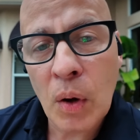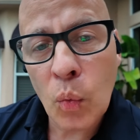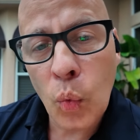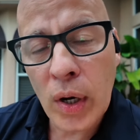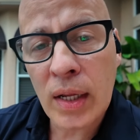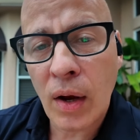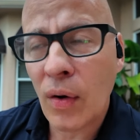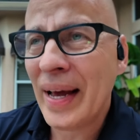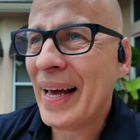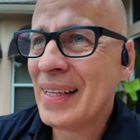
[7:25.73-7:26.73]
we're going to
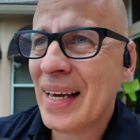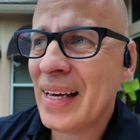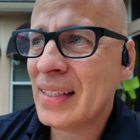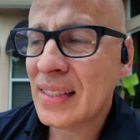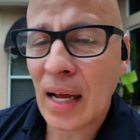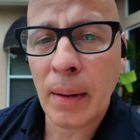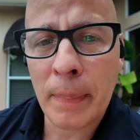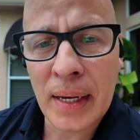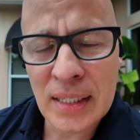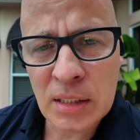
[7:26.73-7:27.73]
go ahead and set
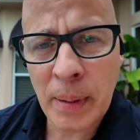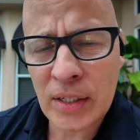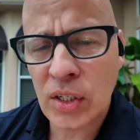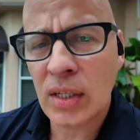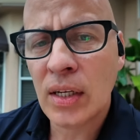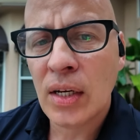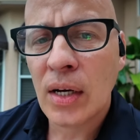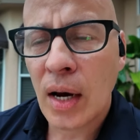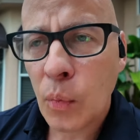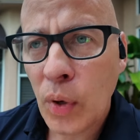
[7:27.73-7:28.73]
up an inspection
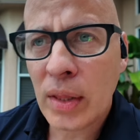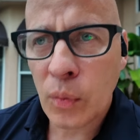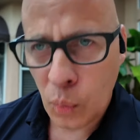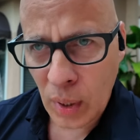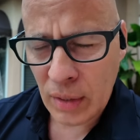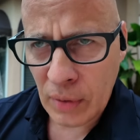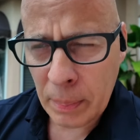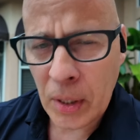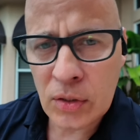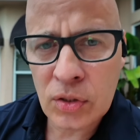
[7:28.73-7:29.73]
with one of our
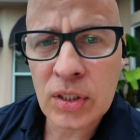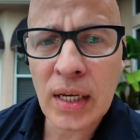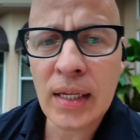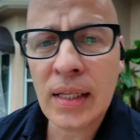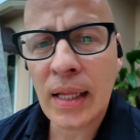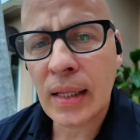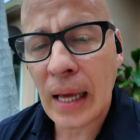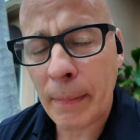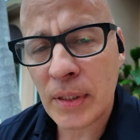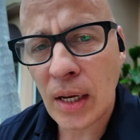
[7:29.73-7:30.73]
partners in
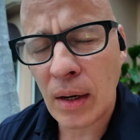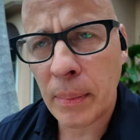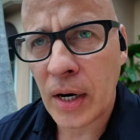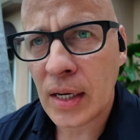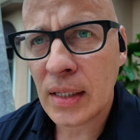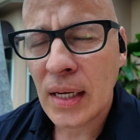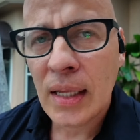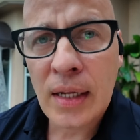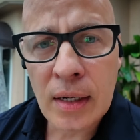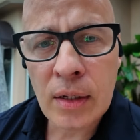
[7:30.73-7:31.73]
that particular market.
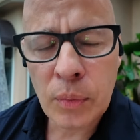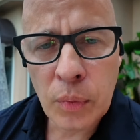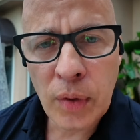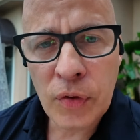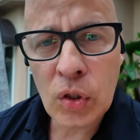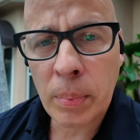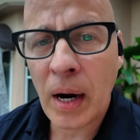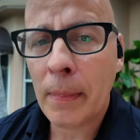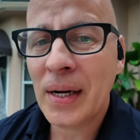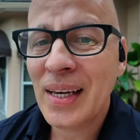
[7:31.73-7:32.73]
They're going to review the
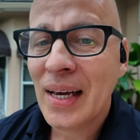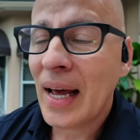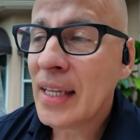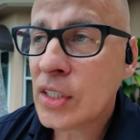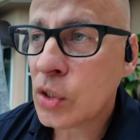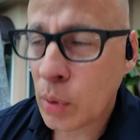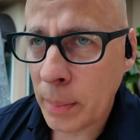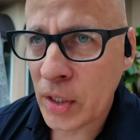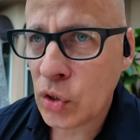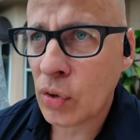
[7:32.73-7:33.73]
property, and they just want
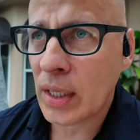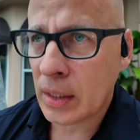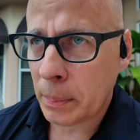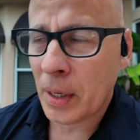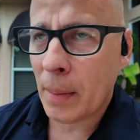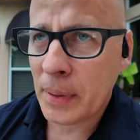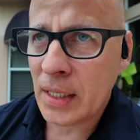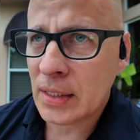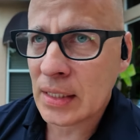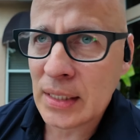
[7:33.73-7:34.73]
to make sure that the
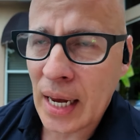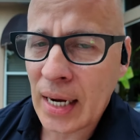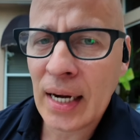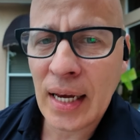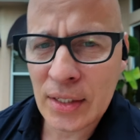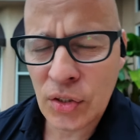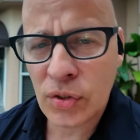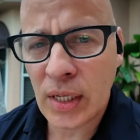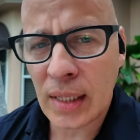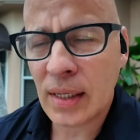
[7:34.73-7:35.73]
property is exactly as you
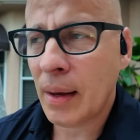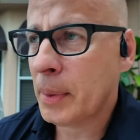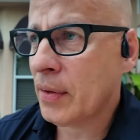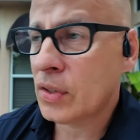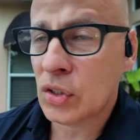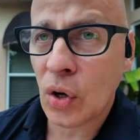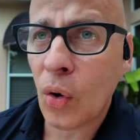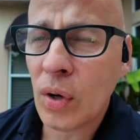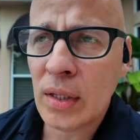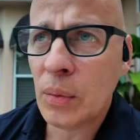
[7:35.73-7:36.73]
said. I mean, if there's a
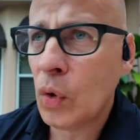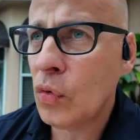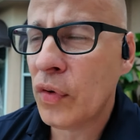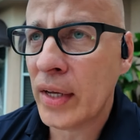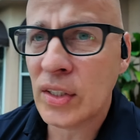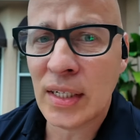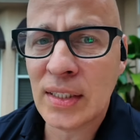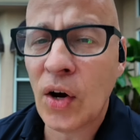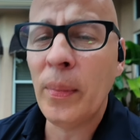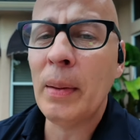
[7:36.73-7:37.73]
hole in the roof and you
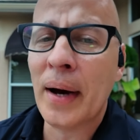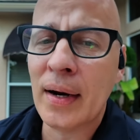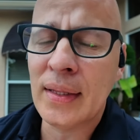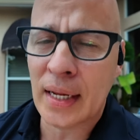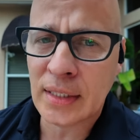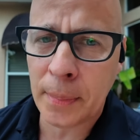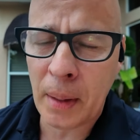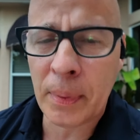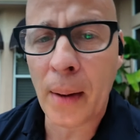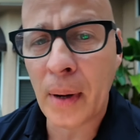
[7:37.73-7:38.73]
didn't tell me about it, that's going to
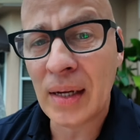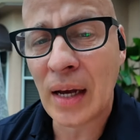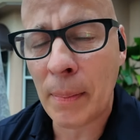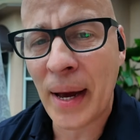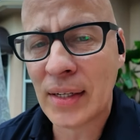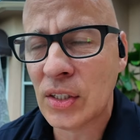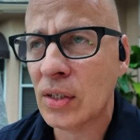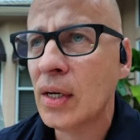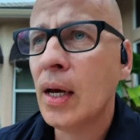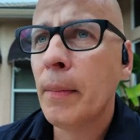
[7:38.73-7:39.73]
be a problem. I'm going to come back to
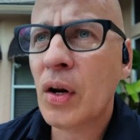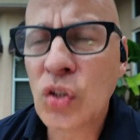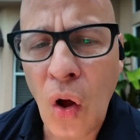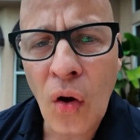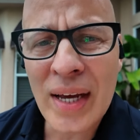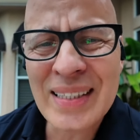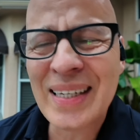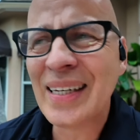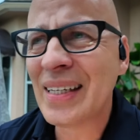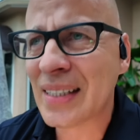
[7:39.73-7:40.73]
you. But as long as
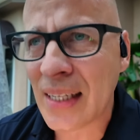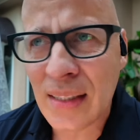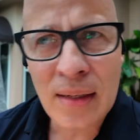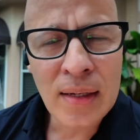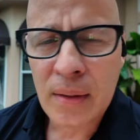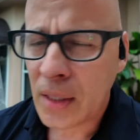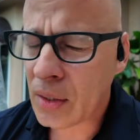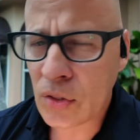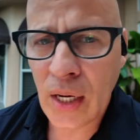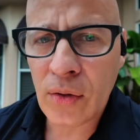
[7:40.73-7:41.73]
it's in
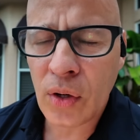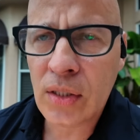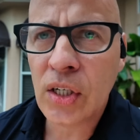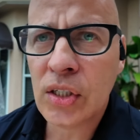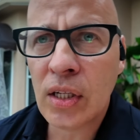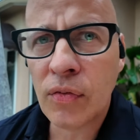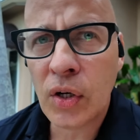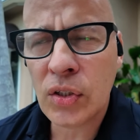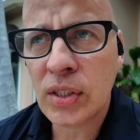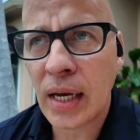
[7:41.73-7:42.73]
general condition of
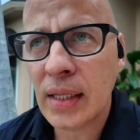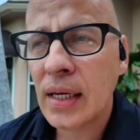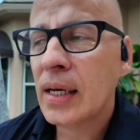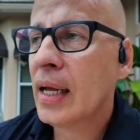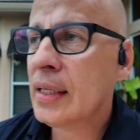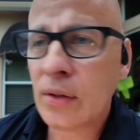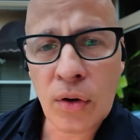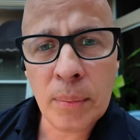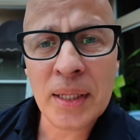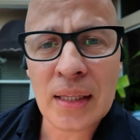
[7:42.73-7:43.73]
what you said, and then
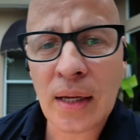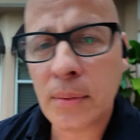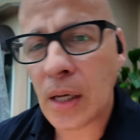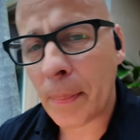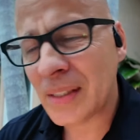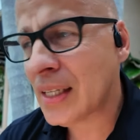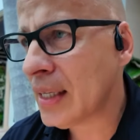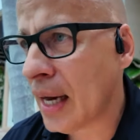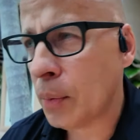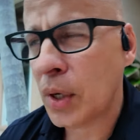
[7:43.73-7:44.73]
they'll give me the thumbs up and say,
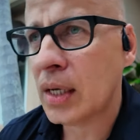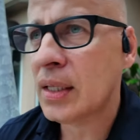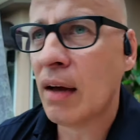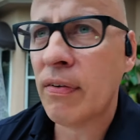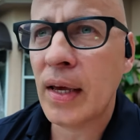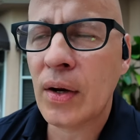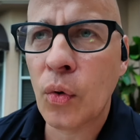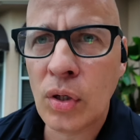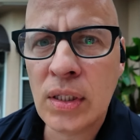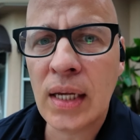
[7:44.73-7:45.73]
yeah, we could definitely
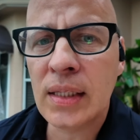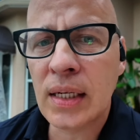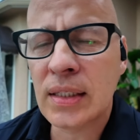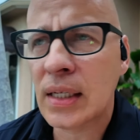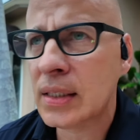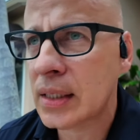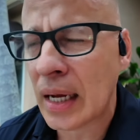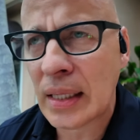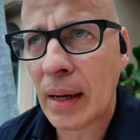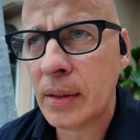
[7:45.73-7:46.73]
coordinate this. It's
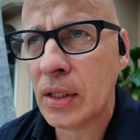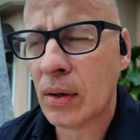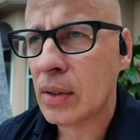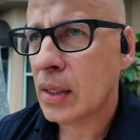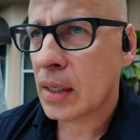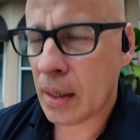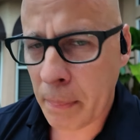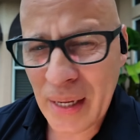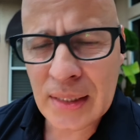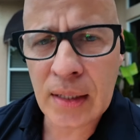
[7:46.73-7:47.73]
not that
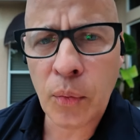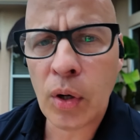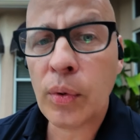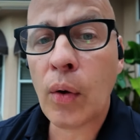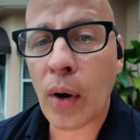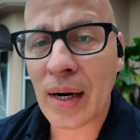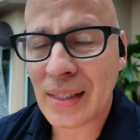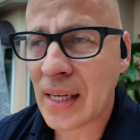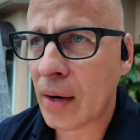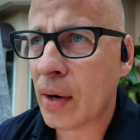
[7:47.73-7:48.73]
based on the work required,
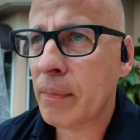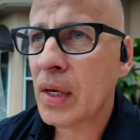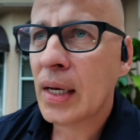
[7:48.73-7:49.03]
etc.